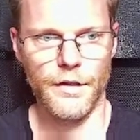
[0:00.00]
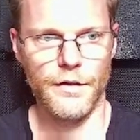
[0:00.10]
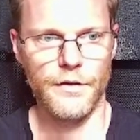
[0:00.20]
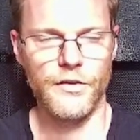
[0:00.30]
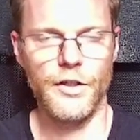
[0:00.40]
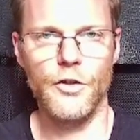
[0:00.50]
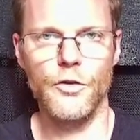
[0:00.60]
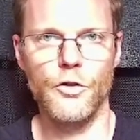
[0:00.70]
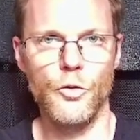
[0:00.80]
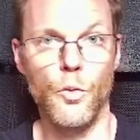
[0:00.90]
0
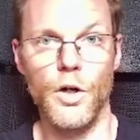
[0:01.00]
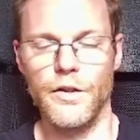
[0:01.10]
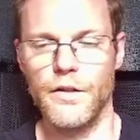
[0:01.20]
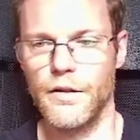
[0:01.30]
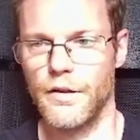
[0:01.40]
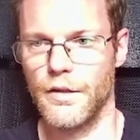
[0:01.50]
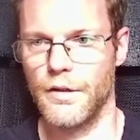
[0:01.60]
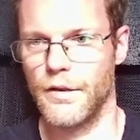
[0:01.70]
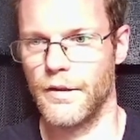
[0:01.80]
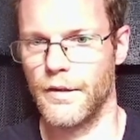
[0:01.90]
to 1,
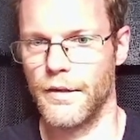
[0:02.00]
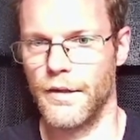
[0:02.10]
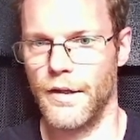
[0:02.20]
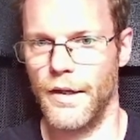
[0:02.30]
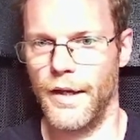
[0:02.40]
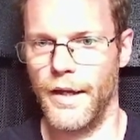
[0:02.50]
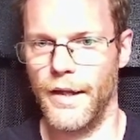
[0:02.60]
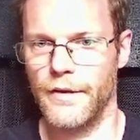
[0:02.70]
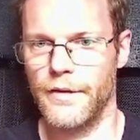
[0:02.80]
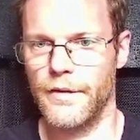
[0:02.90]

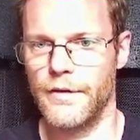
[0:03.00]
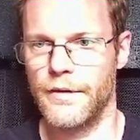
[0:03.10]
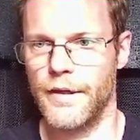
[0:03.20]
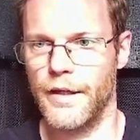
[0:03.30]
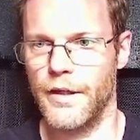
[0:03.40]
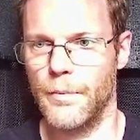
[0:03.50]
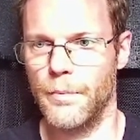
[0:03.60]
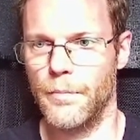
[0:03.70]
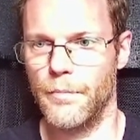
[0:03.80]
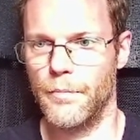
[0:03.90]
and they are
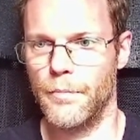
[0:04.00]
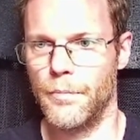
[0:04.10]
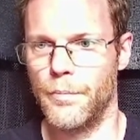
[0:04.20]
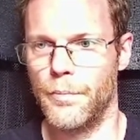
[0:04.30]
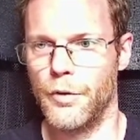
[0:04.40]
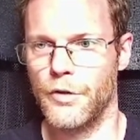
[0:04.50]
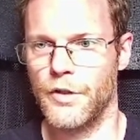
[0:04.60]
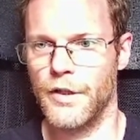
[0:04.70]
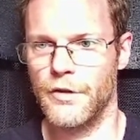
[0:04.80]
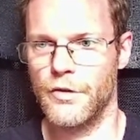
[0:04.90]
put
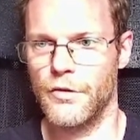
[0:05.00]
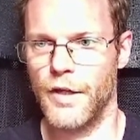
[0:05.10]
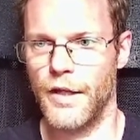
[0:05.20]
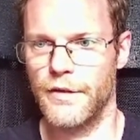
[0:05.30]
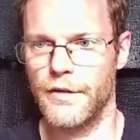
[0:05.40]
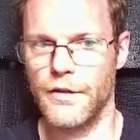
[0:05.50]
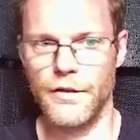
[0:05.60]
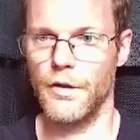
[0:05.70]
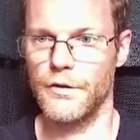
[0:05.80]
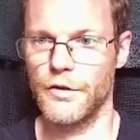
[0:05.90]
into that
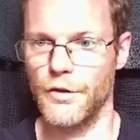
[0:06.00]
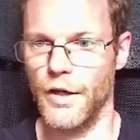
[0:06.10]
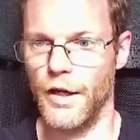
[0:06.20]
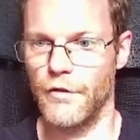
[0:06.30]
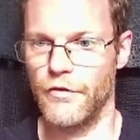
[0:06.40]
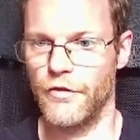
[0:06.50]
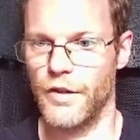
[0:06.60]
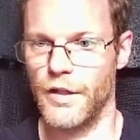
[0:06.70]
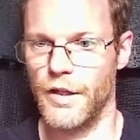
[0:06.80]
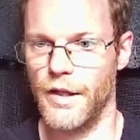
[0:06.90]
here. So you have
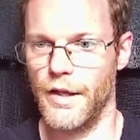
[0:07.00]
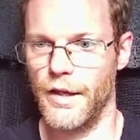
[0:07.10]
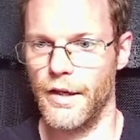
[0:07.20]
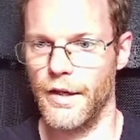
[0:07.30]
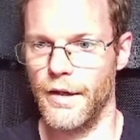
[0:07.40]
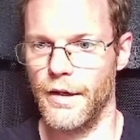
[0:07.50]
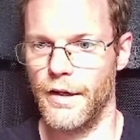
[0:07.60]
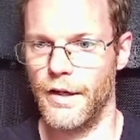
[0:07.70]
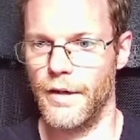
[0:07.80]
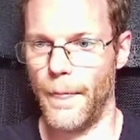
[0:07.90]

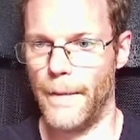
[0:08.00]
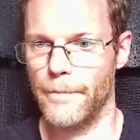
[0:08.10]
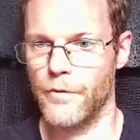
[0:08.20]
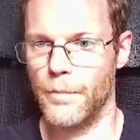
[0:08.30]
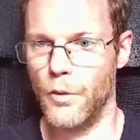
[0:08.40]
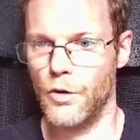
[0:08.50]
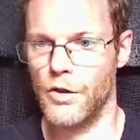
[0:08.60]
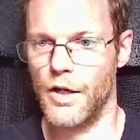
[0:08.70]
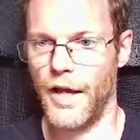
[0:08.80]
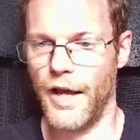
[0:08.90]
the
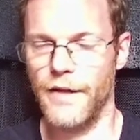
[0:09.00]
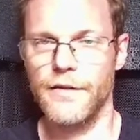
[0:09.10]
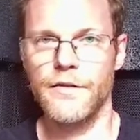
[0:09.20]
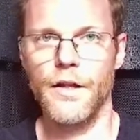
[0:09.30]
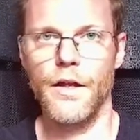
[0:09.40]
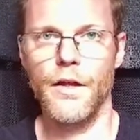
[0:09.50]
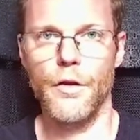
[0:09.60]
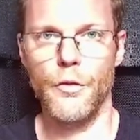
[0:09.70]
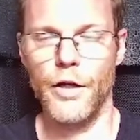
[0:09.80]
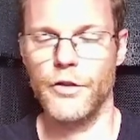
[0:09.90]
border at the
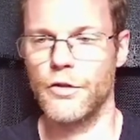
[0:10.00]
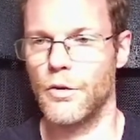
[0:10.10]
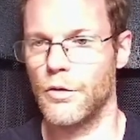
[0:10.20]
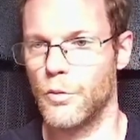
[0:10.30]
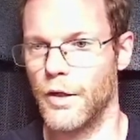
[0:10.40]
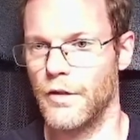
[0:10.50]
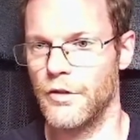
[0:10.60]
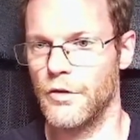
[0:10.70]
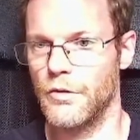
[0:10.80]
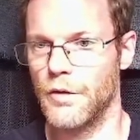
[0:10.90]
threshold
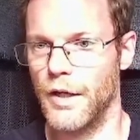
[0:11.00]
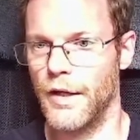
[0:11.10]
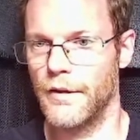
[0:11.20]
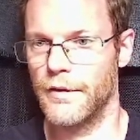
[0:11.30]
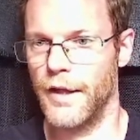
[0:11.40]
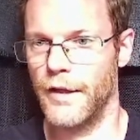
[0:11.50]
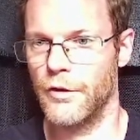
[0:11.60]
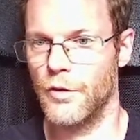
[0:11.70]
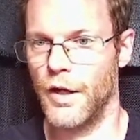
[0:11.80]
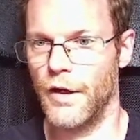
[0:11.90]
value, and then
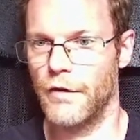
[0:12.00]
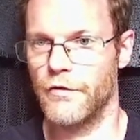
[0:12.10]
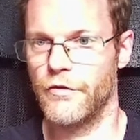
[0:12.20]
you have